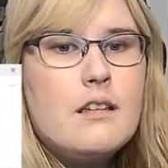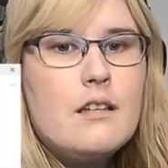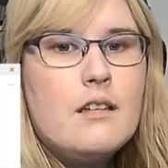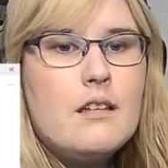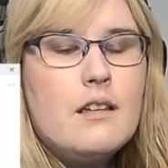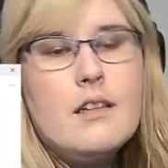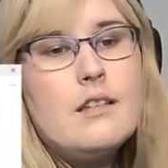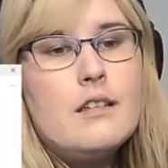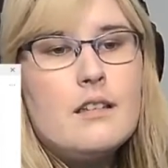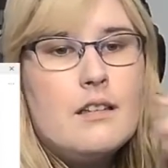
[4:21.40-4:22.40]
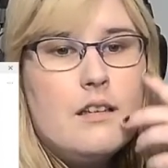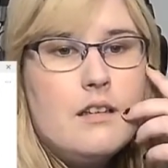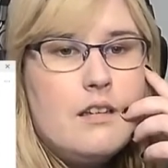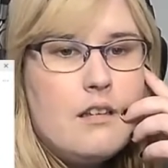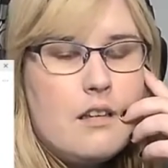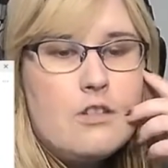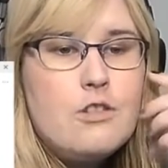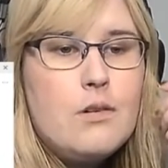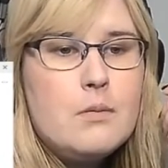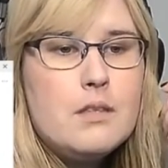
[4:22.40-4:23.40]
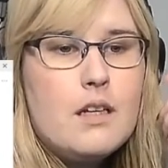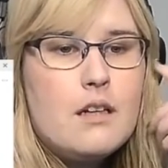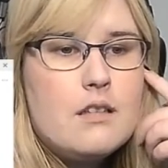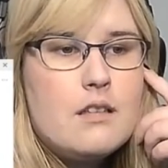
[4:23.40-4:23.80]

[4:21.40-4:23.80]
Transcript: It isn't. Then she went upstairs.